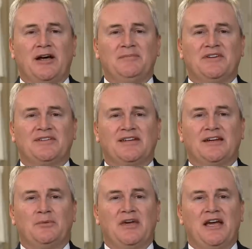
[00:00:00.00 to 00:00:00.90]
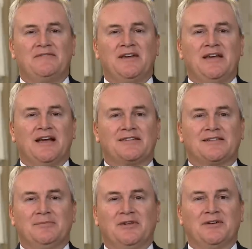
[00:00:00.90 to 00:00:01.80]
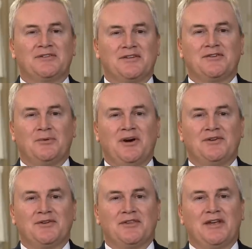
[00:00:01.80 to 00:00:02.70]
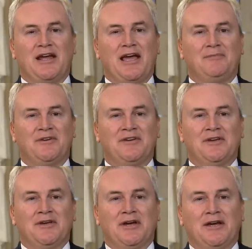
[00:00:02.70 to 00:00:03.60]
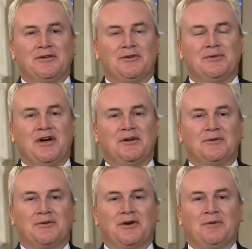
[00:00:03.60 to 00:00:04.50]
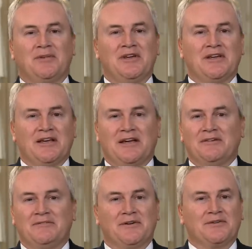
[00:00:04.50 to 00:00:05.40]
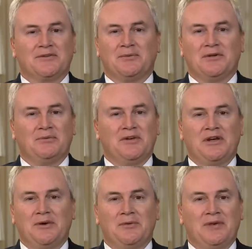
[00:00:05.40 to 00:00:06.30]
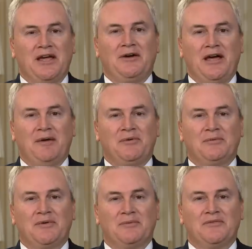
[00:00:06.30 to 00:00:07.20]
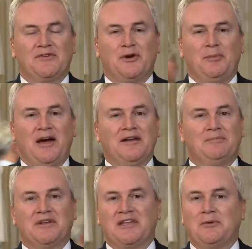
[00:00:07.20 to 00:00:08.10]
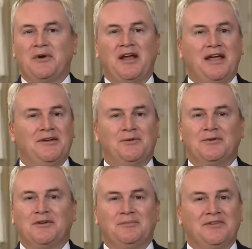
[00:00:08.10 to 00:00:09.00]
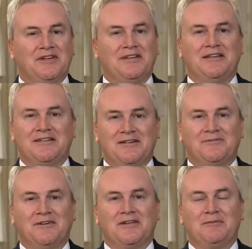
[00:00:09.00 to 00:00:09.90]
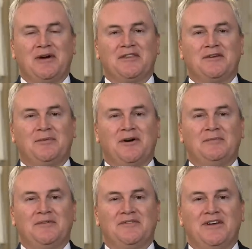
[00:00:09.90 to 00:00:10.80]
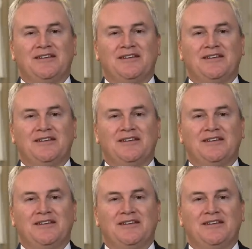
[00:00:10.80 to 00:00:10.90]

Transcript: I'm just saying we have a similar situation that happened uh, to Donald Trump uh, versus what we know now happened with, with Joe Biden, but they were handled completely differently by the Department of